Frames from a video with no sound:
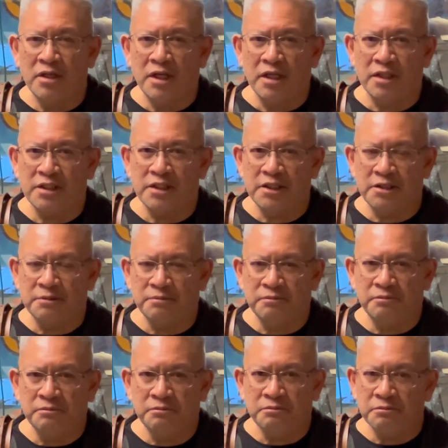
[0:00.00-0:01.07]
Um,
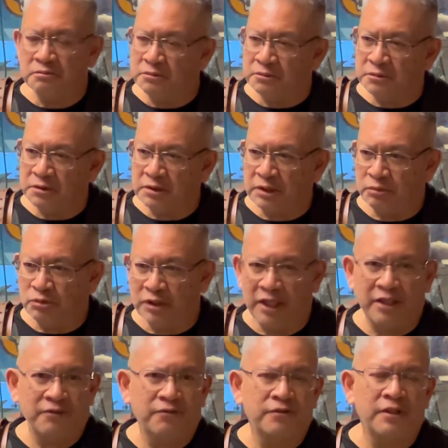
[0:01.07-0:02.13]
I'd like
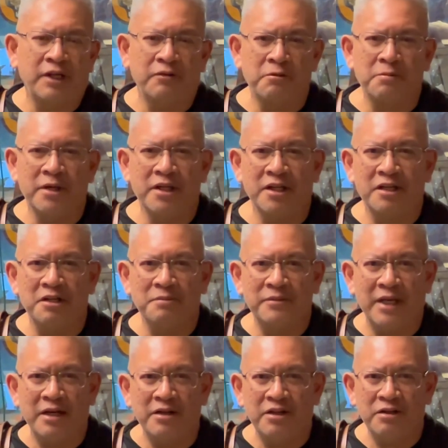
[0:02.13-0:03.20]
for everybody to come
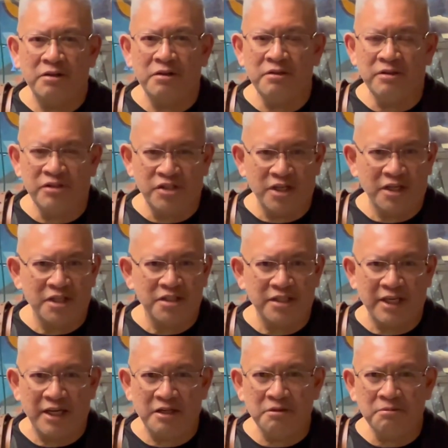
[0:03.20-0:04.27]
down here, check us
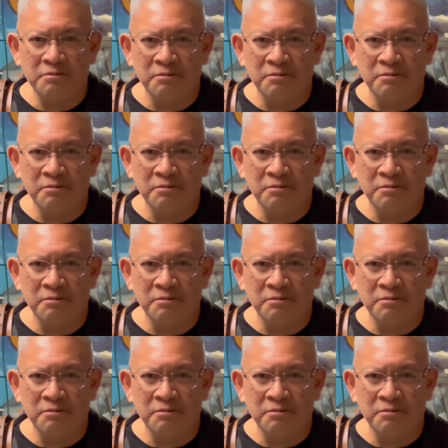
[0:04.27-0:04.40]
out.